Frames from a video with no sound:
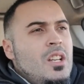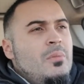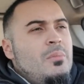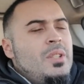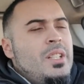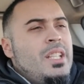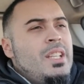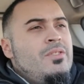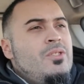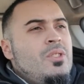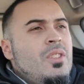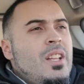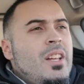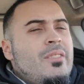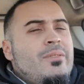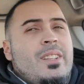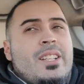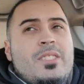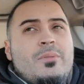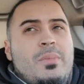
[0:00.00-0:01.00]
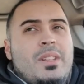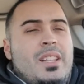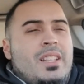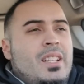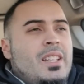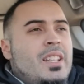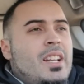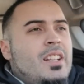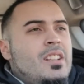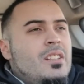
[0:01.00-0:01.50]
it gives you a lot of
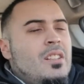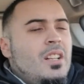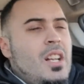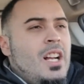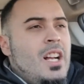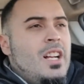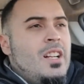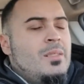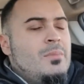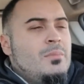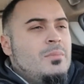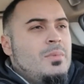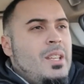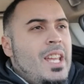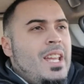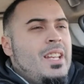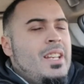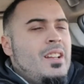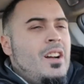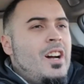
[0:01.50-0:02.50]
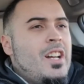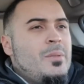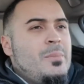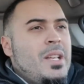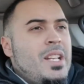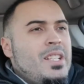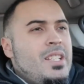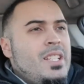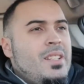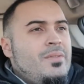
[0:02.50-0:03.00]
flexibility there, and
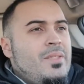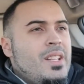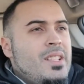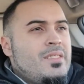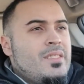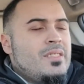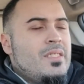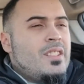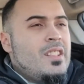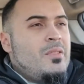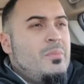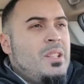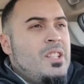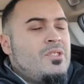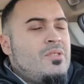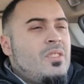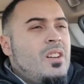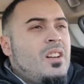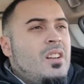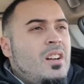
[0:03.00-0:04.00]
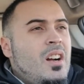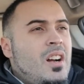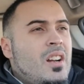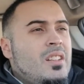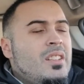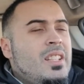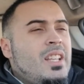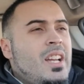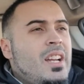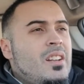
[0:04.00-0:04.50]
automated defense is going to be a strong
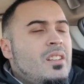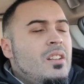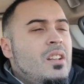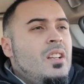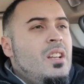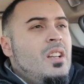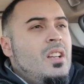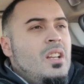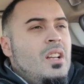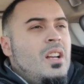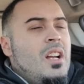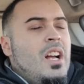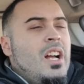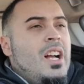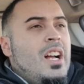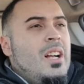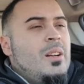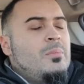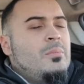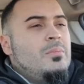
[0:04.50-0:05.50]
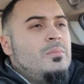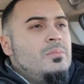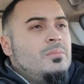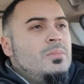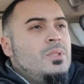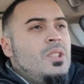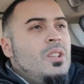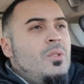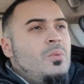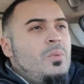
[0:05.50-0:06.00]
card there.
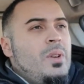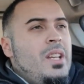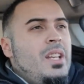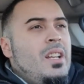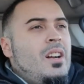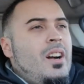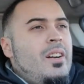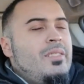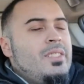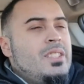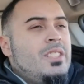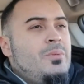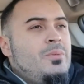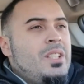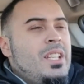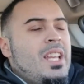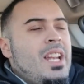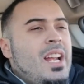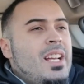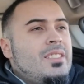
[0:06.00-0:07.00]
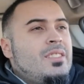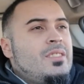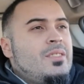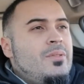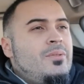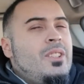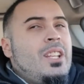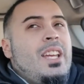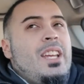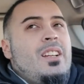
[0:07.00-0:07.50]
You know, we obviously would get access to
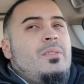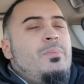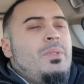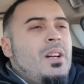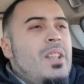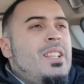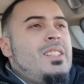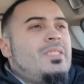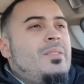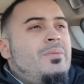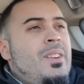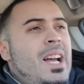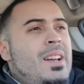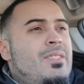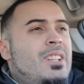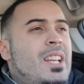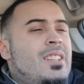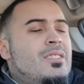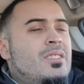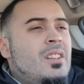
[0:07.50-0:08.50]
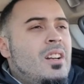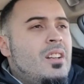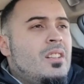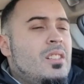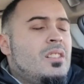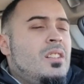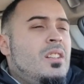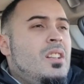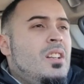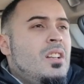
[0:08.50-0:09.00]
flank, but it's a 5 dice start,
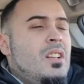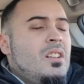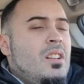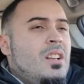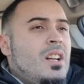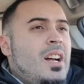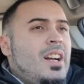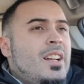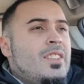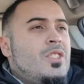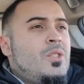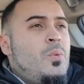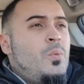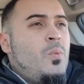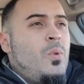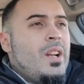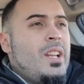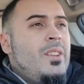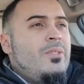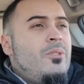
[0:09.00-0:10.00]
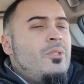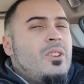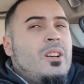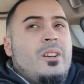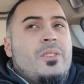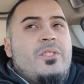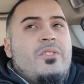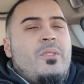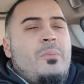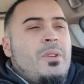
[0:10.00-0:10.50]
24
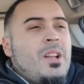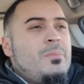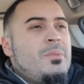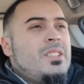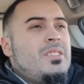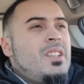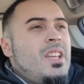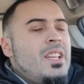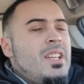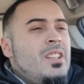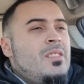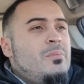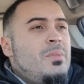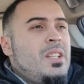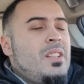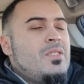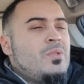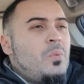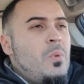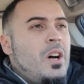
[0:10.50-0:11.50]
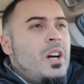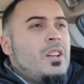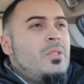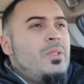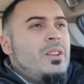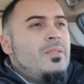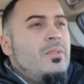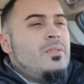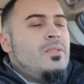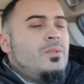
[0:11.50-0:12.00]
health if I'm not mistaken, because Watto
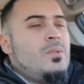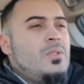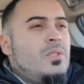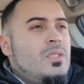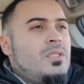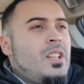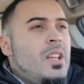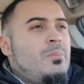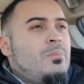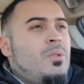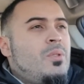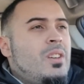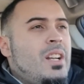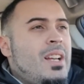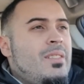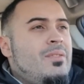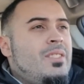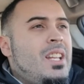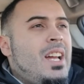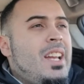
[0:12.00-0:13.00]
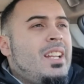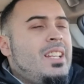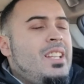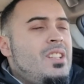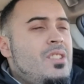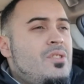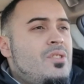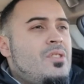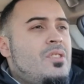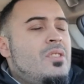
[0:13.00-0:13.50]
and Tambor have 9
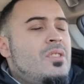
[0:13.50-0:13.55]
each,